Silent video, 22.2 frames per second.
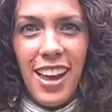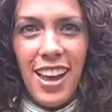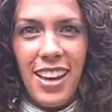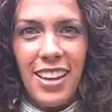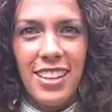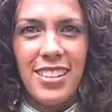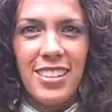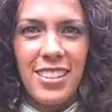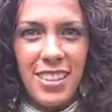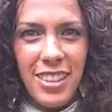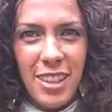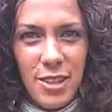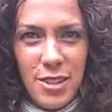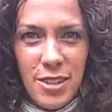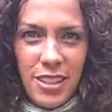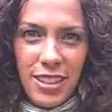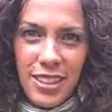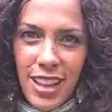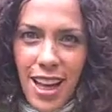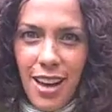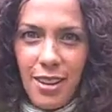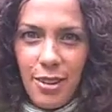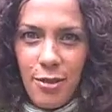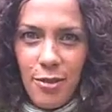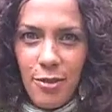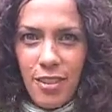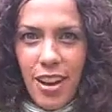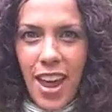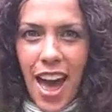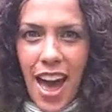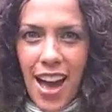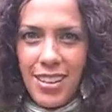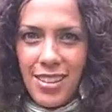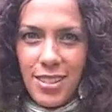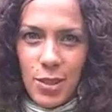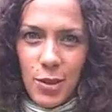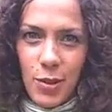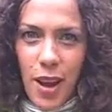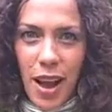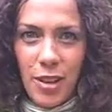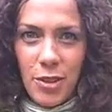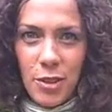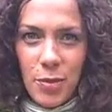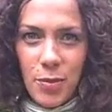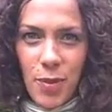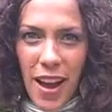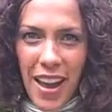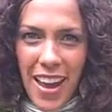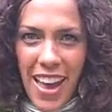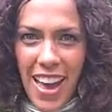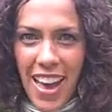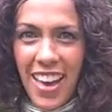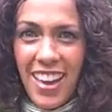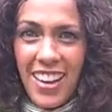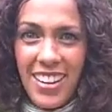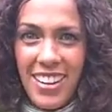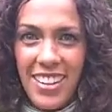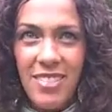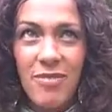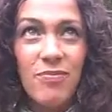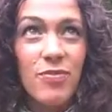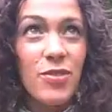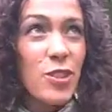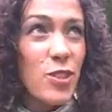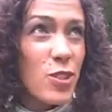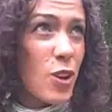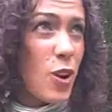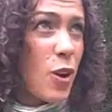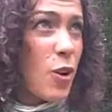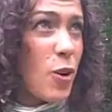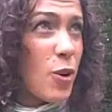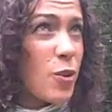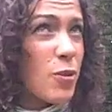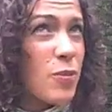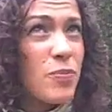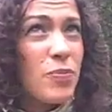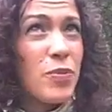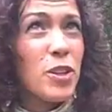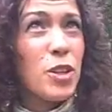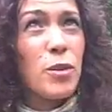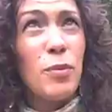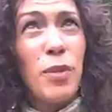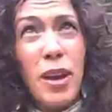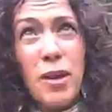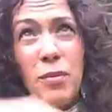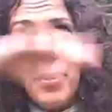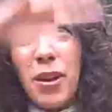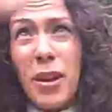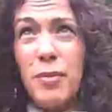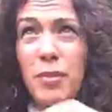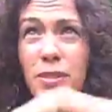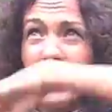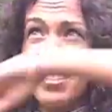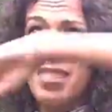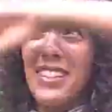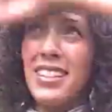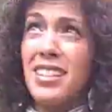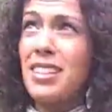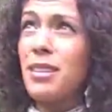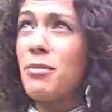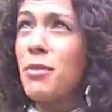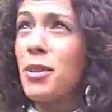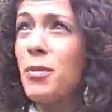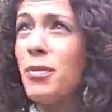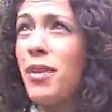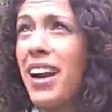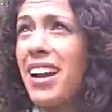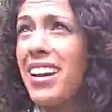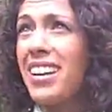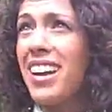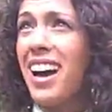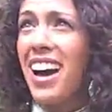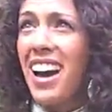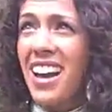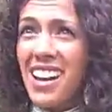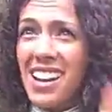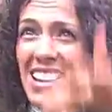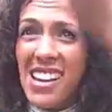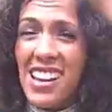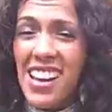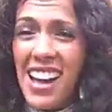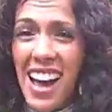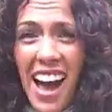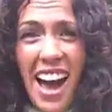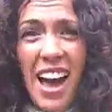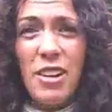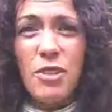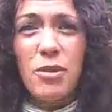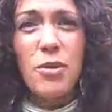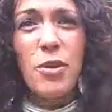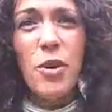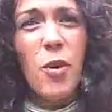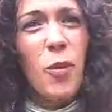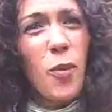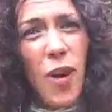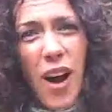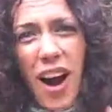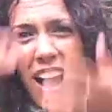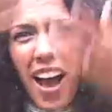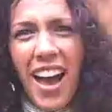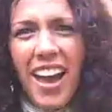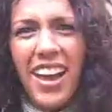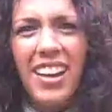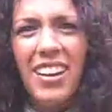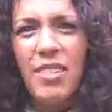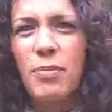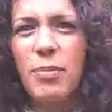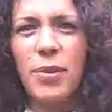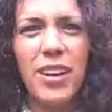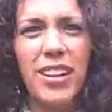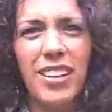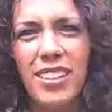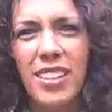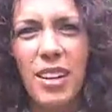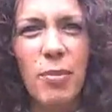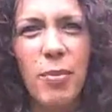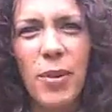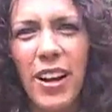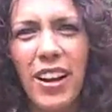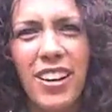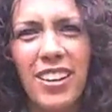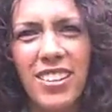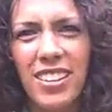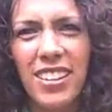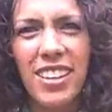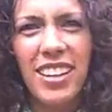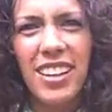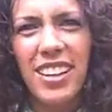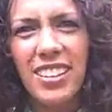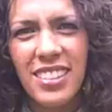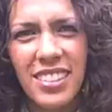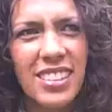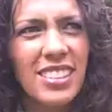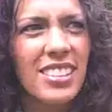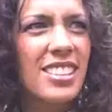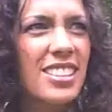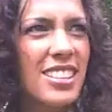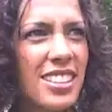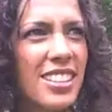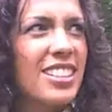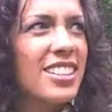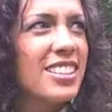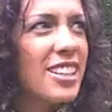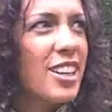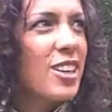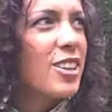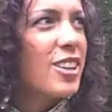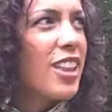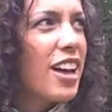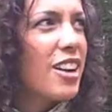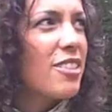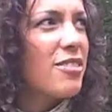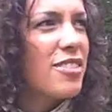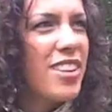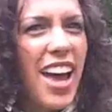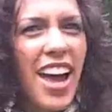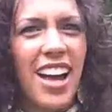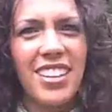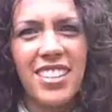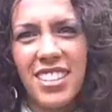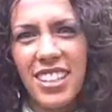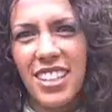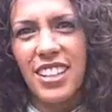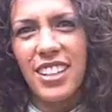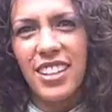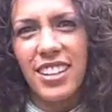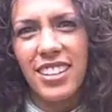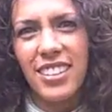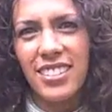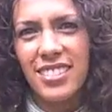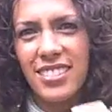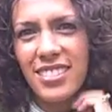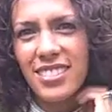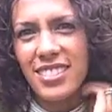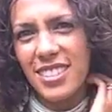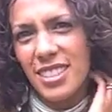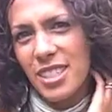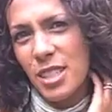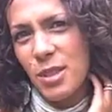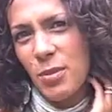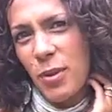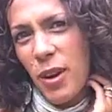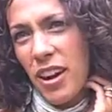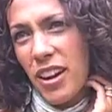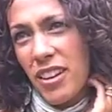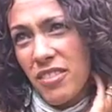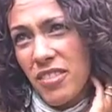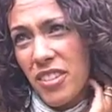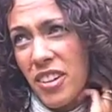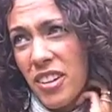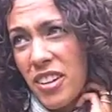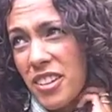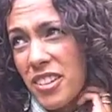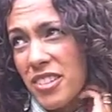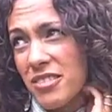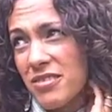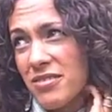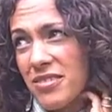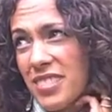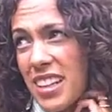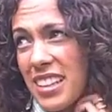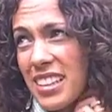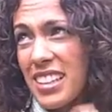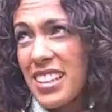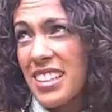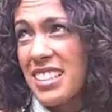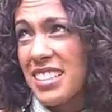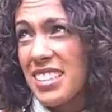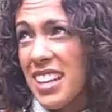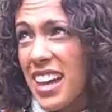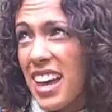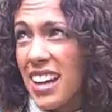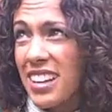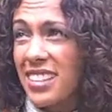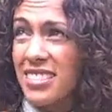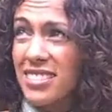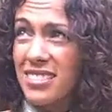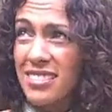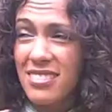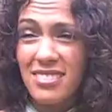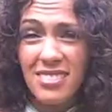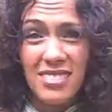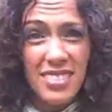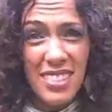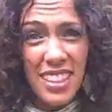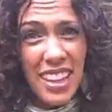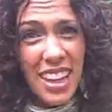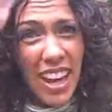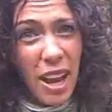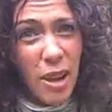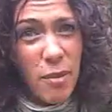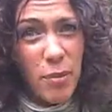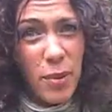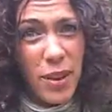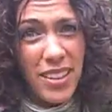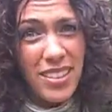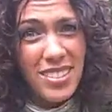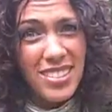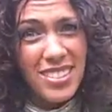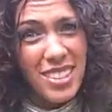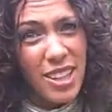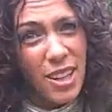And there's a cloud of gnats around my head, so you might be able to see them, you might not. I don't know why, but apparently there are a lot of gnats here in Sperryville, at least at the campus.